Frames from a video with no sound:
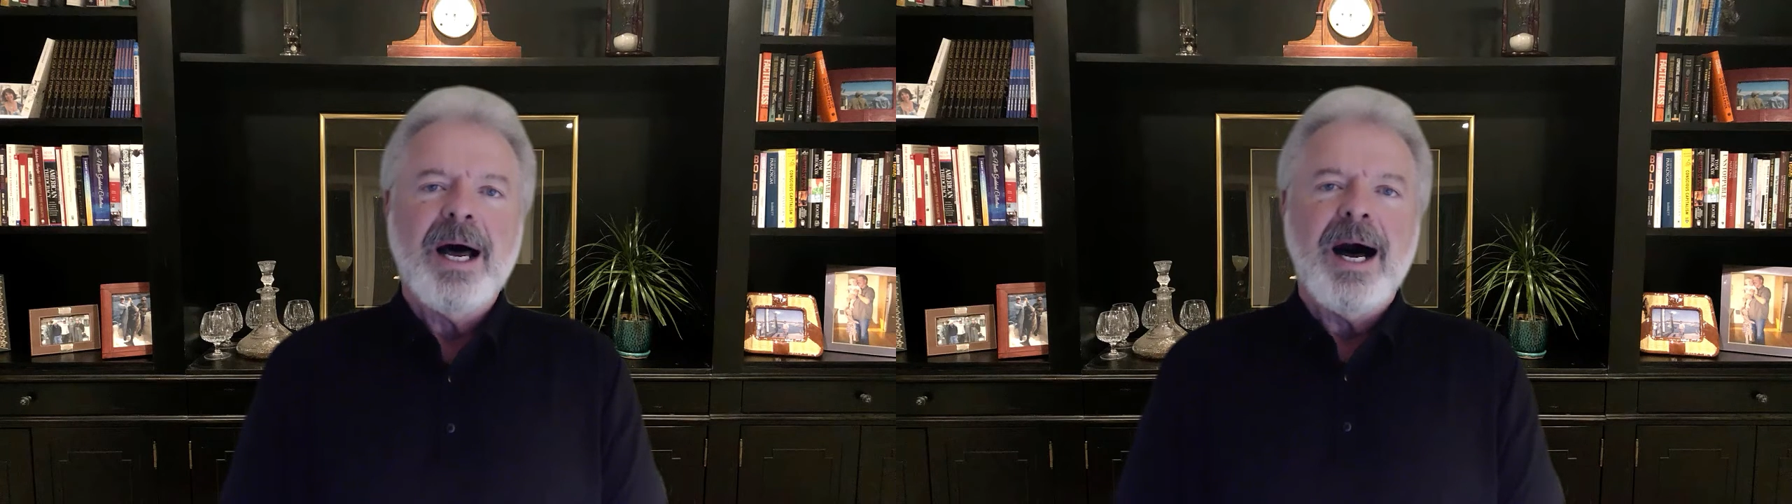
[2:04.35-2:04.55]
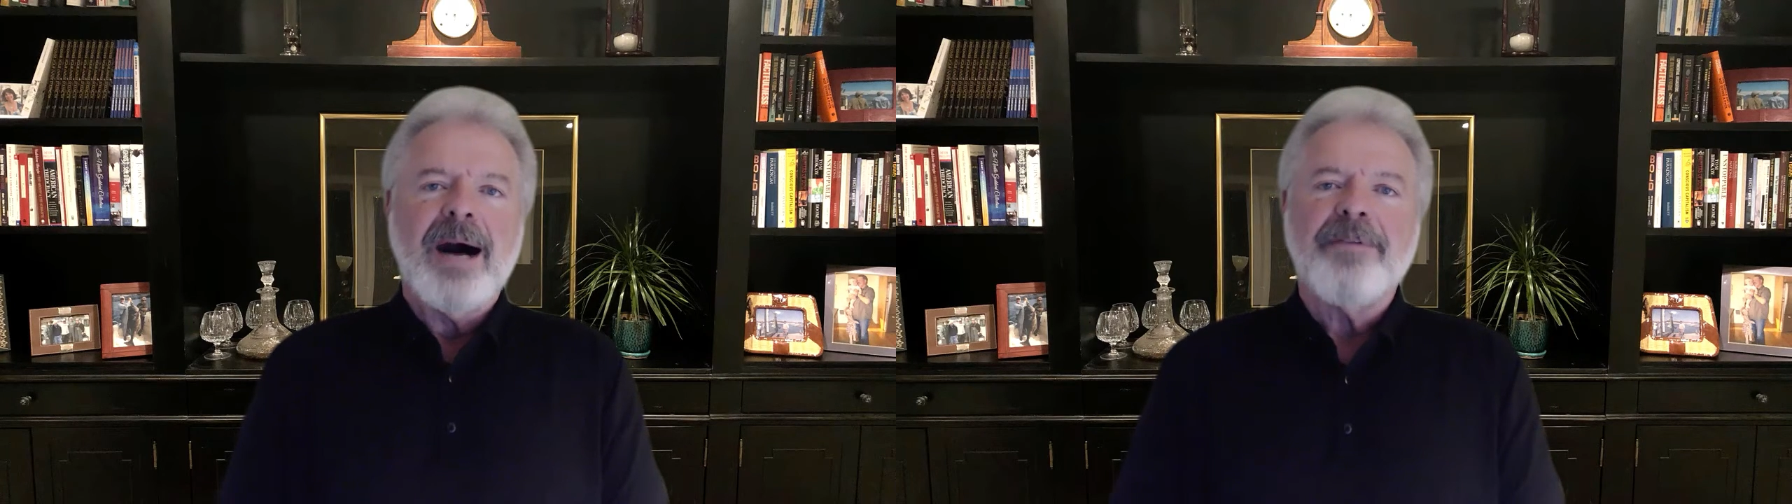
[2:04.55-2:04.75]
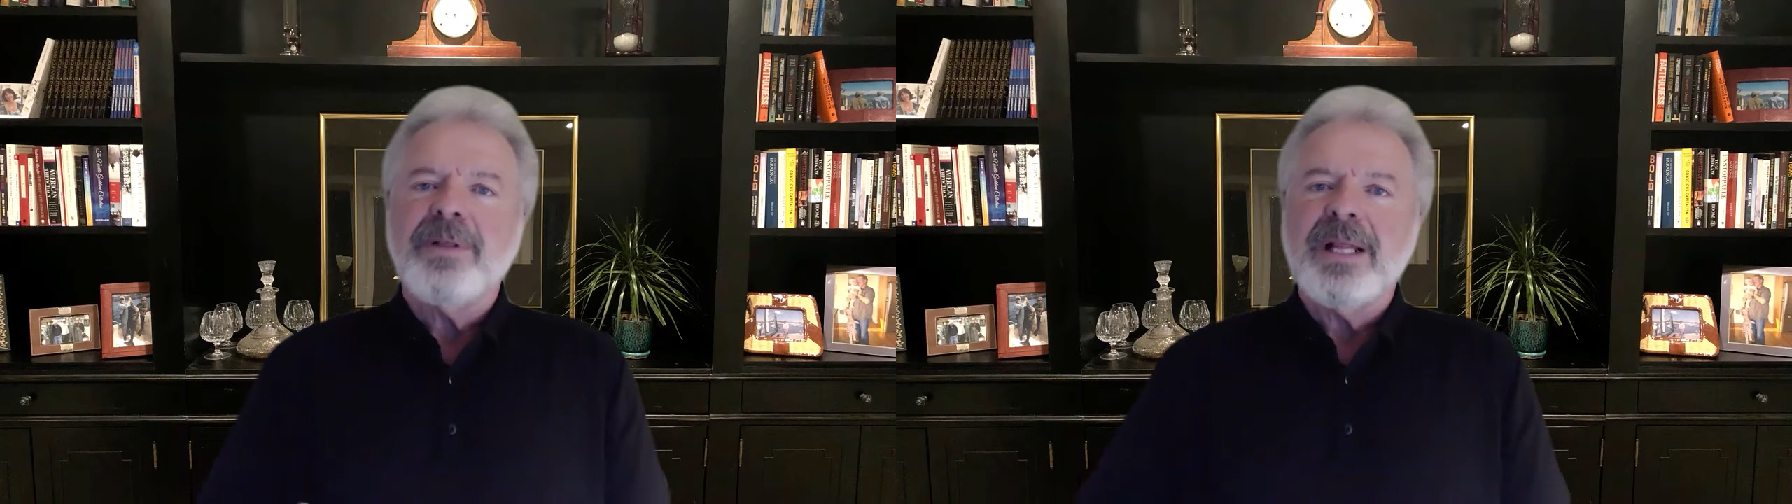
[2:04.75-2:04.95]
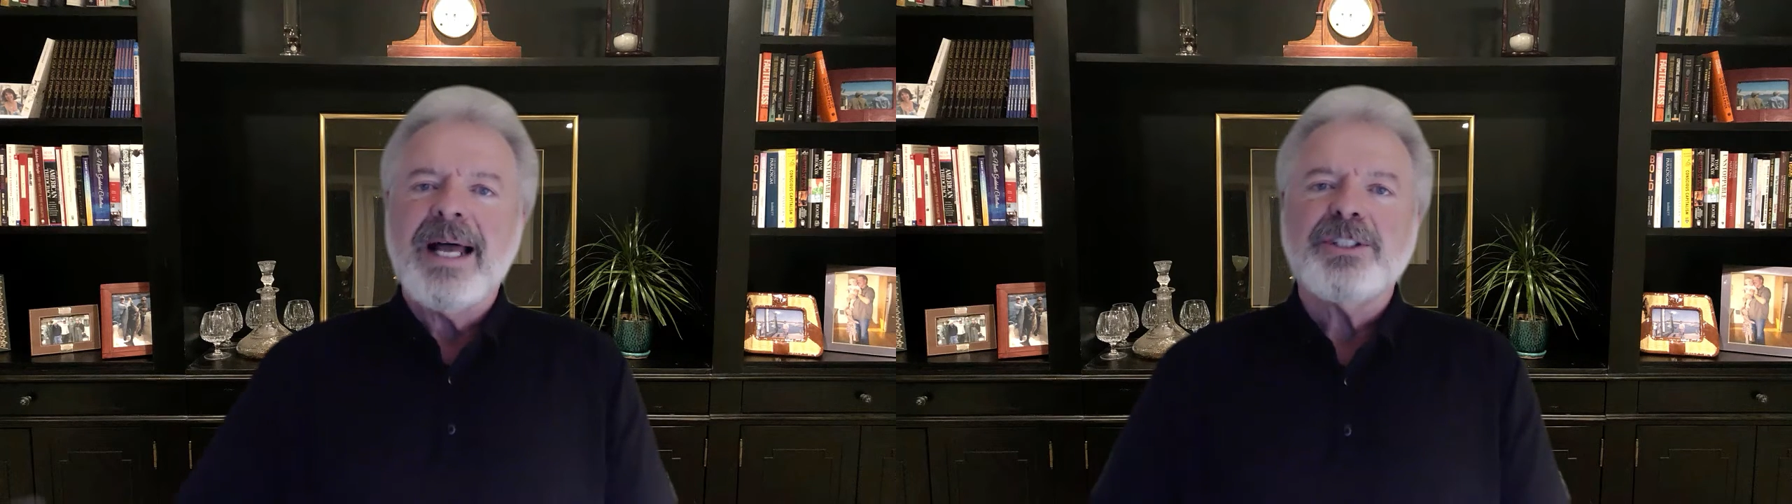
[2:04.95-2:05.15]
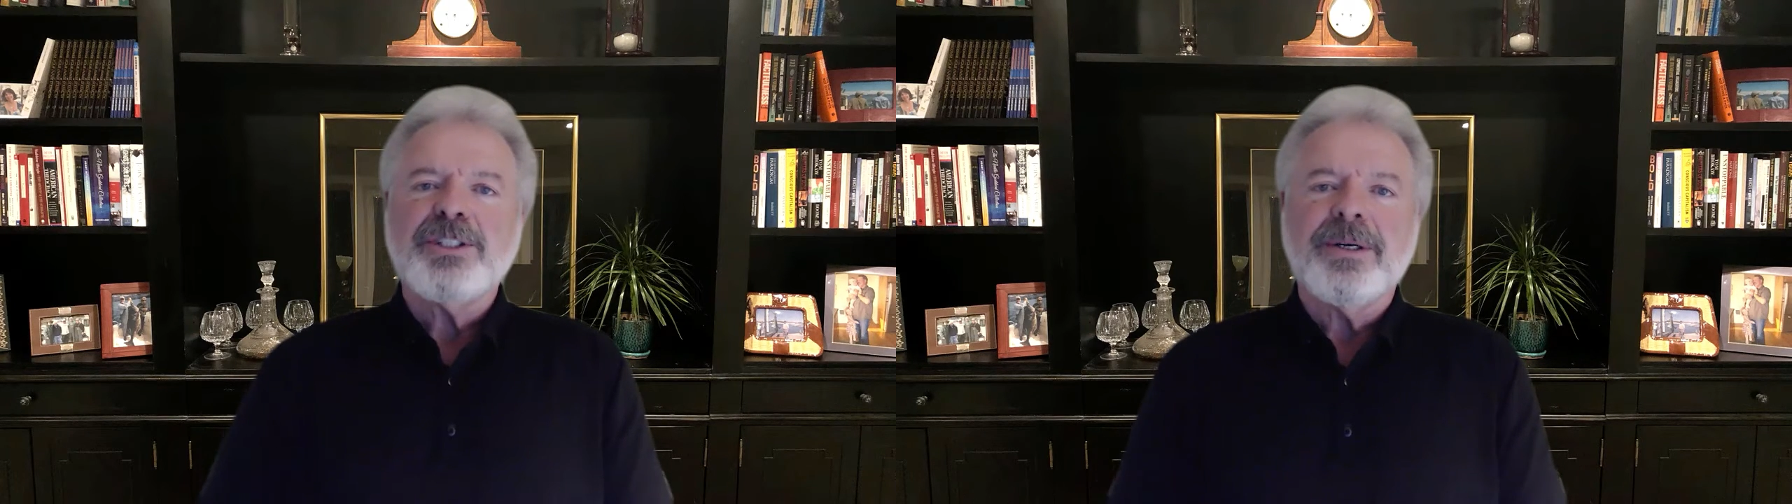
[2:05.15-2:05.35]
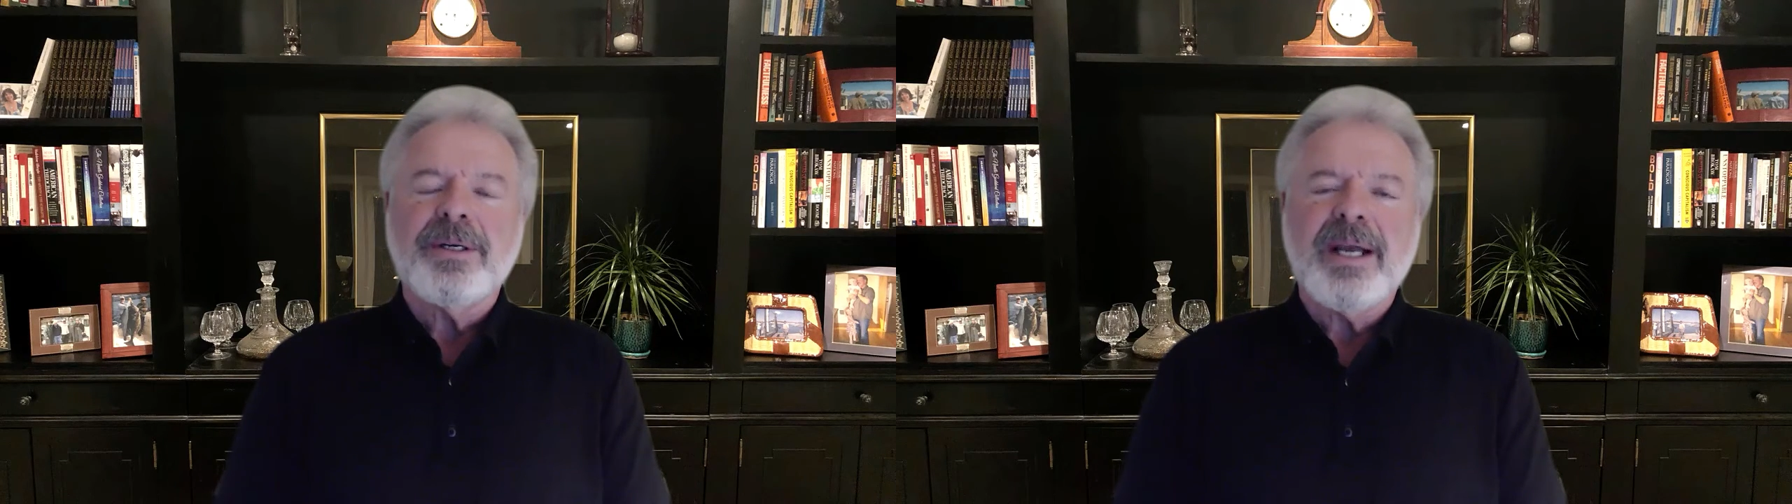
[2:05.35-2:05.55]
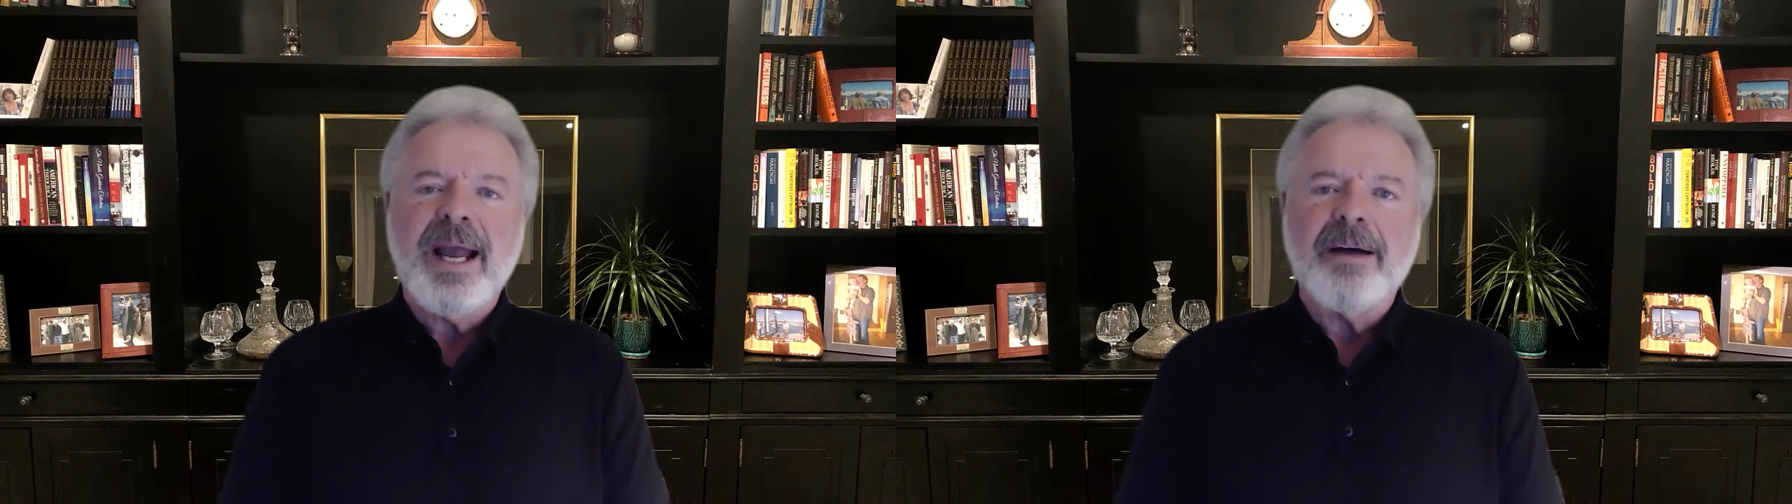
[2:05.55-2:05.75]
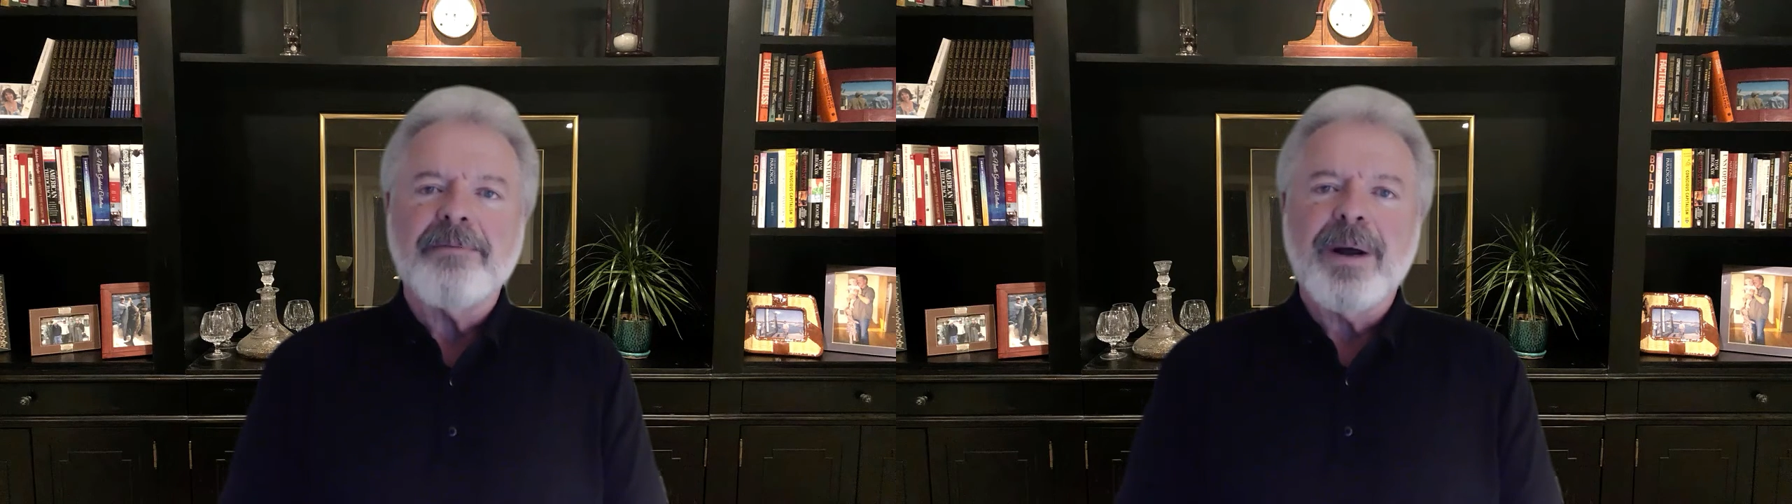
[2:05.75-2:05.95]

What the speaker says: For the last year and a half,